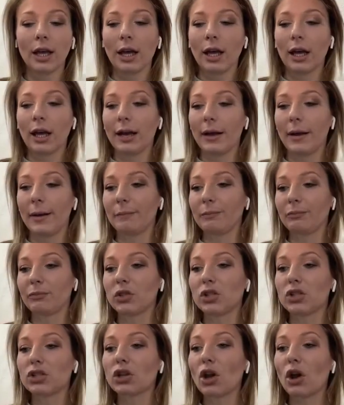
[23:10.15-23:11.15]

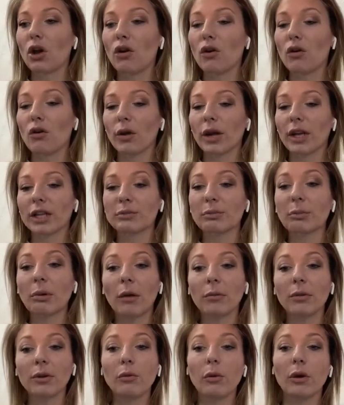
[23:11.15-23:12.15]
So it's
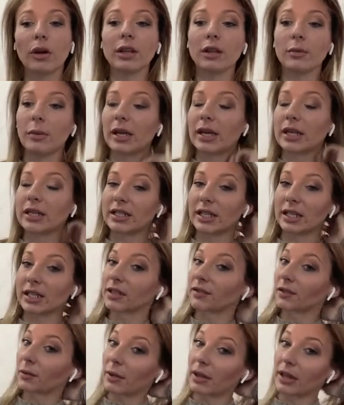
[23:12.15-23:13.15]
probably one of the biggest
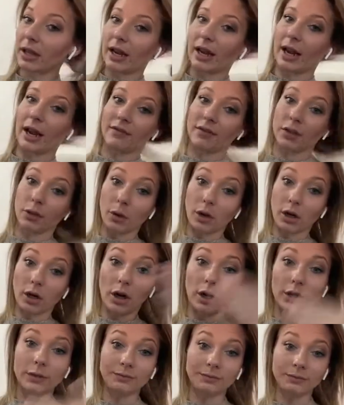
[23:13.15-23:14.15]
things for me that I have to work on.